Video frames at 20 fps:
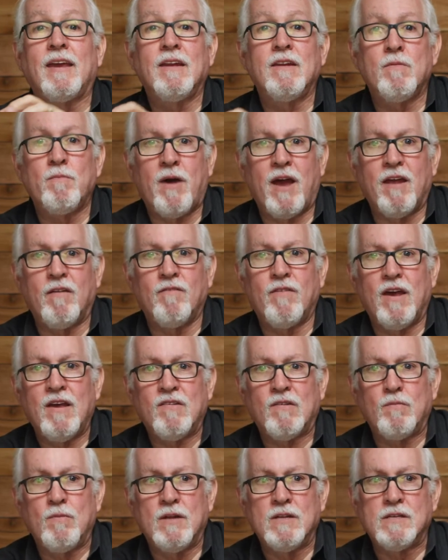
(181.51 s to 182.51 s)
into my
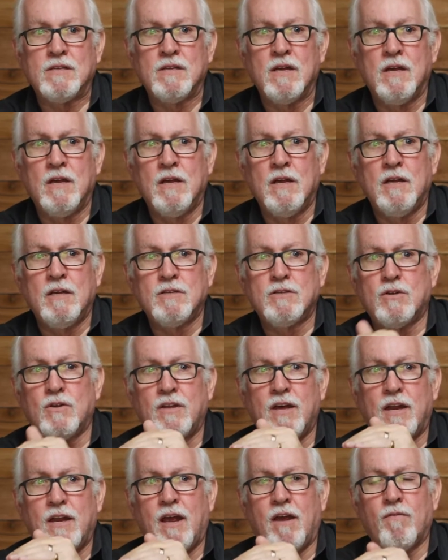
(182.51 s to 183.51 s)
investments so
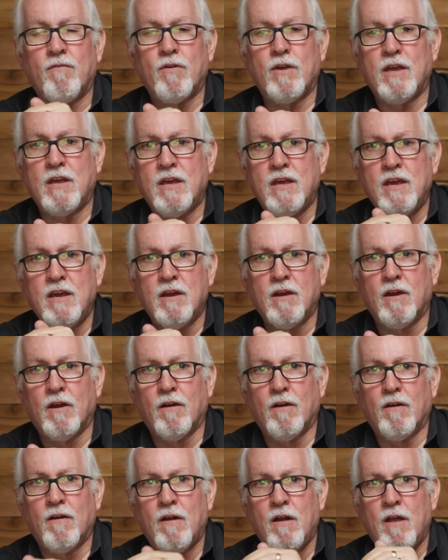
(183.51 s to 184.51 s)
that every
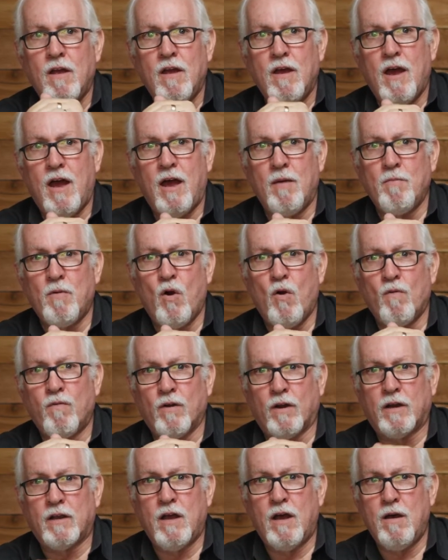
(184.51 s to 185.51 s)
year I'm
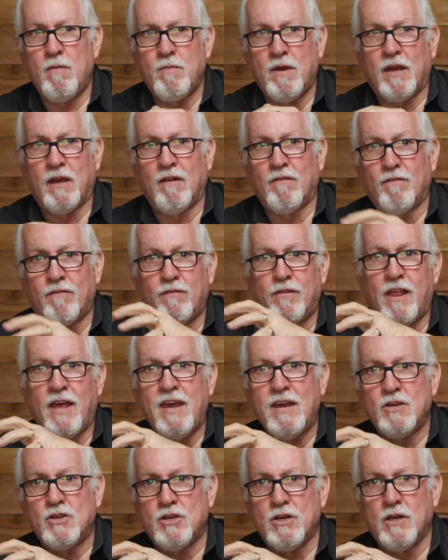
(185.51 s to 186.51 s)
overcoming
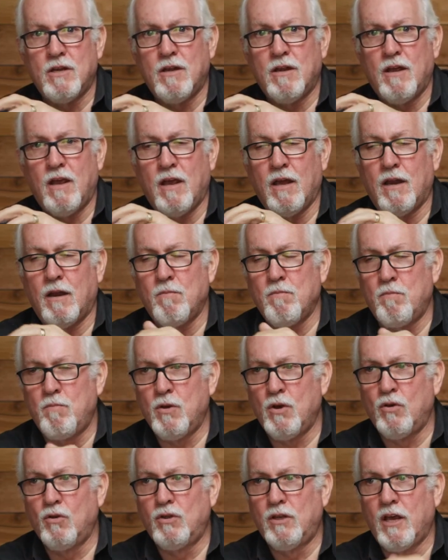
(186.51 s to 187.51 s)
inflation and I'm
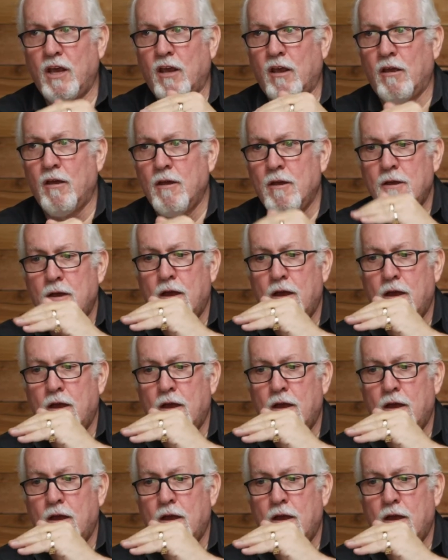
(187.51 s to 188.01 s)
building,